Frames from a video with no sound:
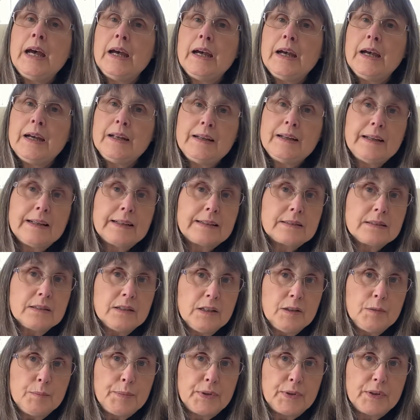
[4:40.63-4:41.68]
An
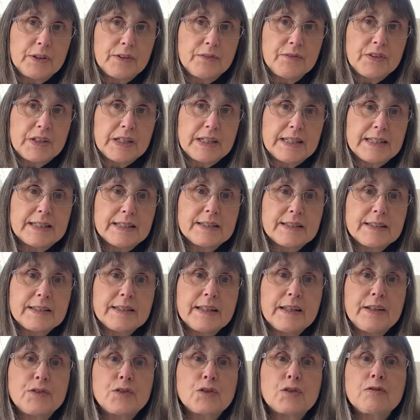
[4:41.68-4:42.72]
example of this
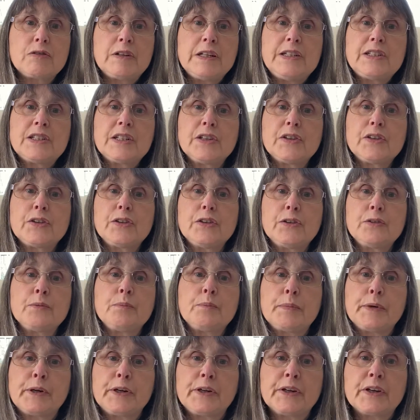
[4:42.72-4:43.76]
is Greta
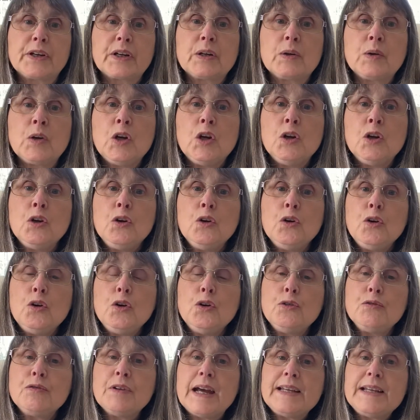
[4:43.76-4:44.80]
Thunberg, who
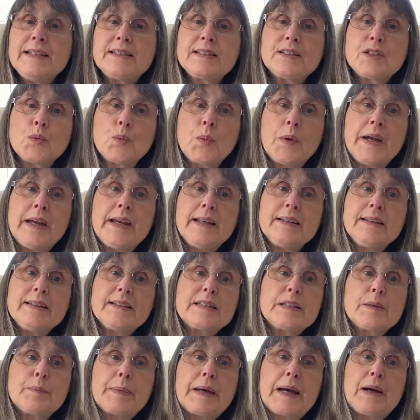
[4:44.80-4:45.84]
raised awareness
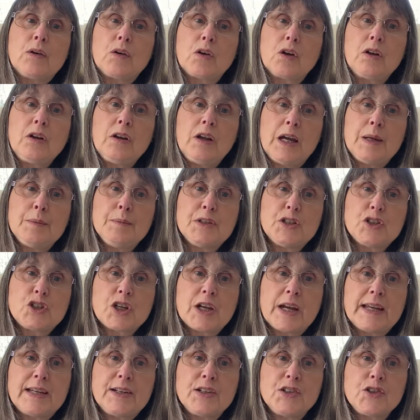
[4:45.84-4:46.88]
about climate
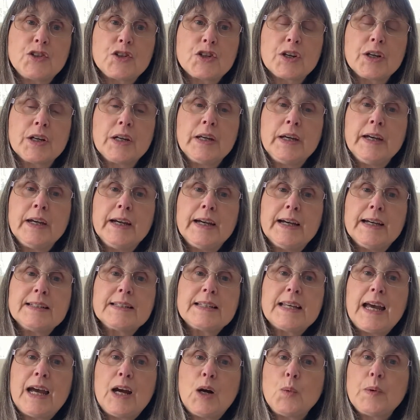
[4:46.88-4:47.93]
change and
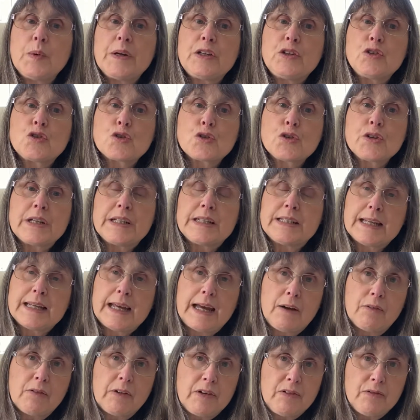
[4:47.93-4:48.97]
how we treat
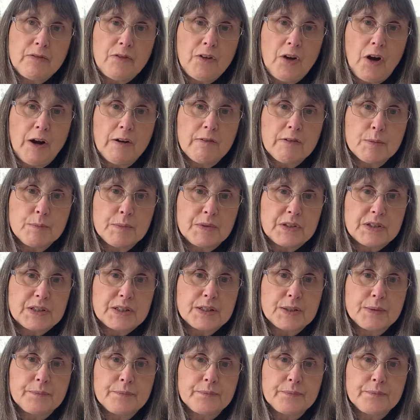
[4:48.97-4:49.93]
our environment.